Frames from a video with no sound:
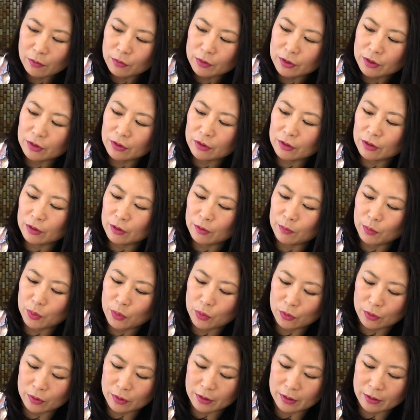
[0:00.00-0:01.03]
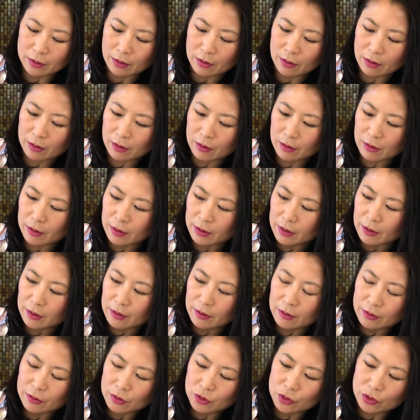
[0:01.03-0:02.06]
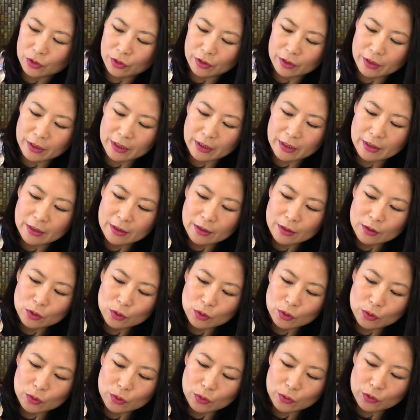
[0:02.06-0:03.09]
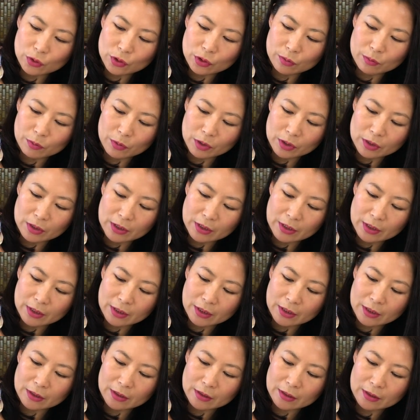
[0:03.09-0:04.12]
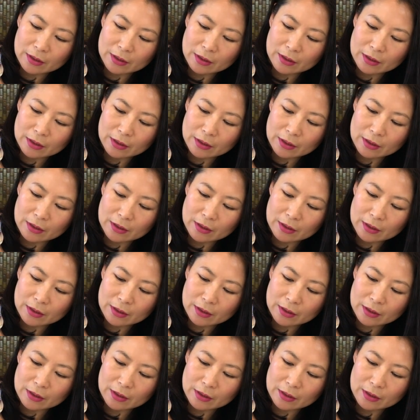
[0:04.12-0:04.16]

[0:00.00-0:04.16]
We're just gonna pour our dirty soju martini.